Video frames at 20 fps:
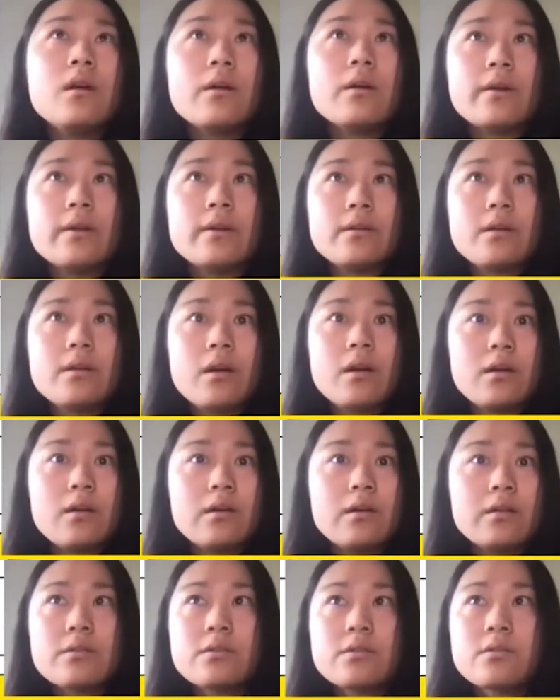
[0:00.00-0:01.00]
All
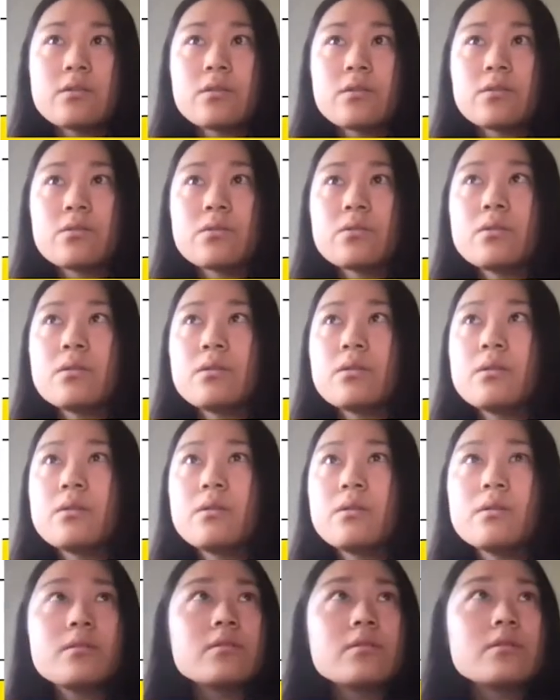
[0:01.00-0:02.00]
right, so
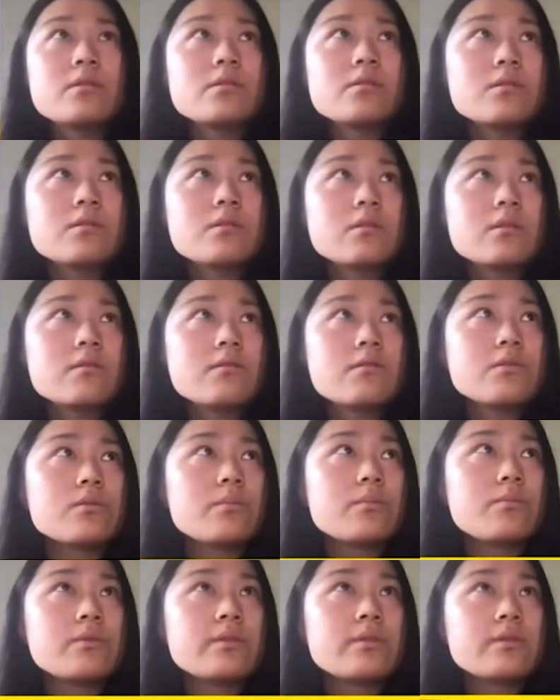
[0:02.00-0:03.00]
just to give you
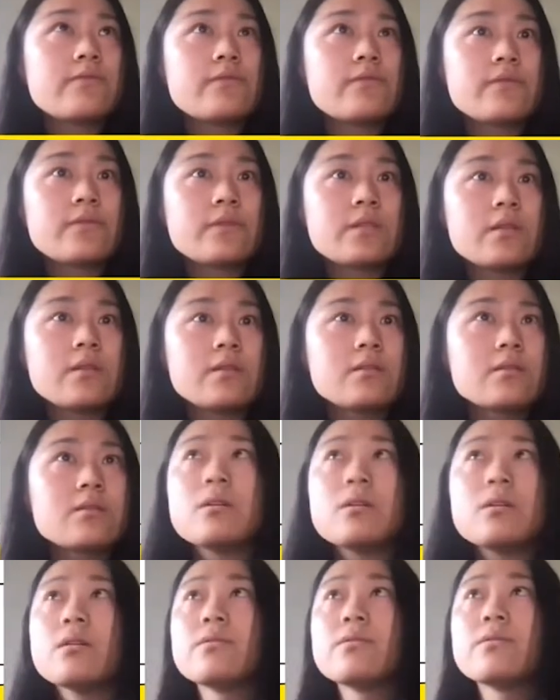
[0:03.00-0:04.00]
a brief
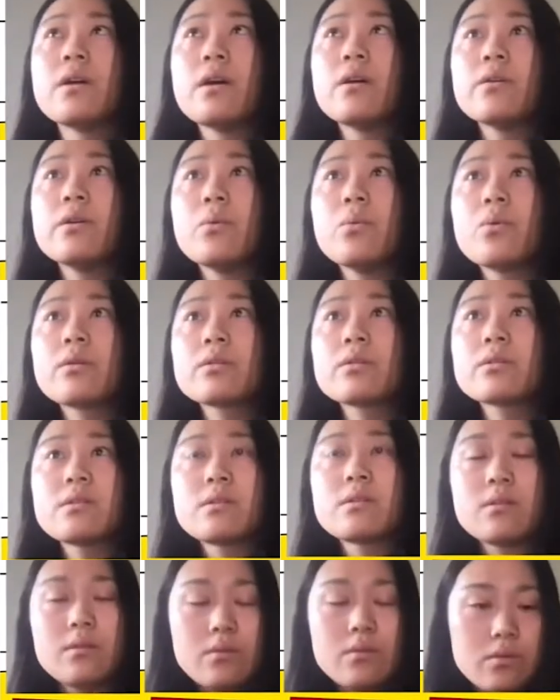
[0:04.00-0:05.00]
sense of how it
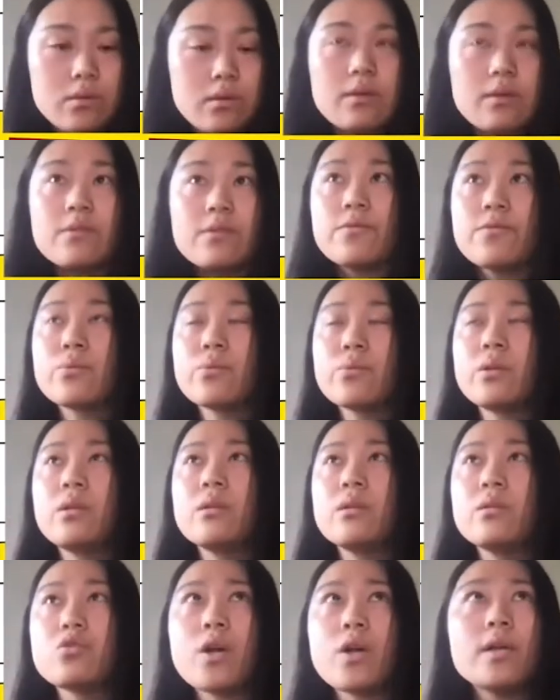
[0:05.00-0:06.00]
works, if
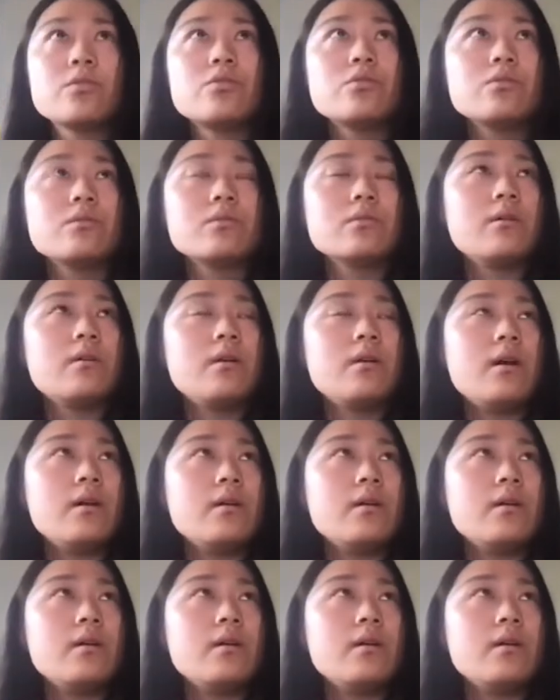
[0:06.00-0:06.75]
we try to,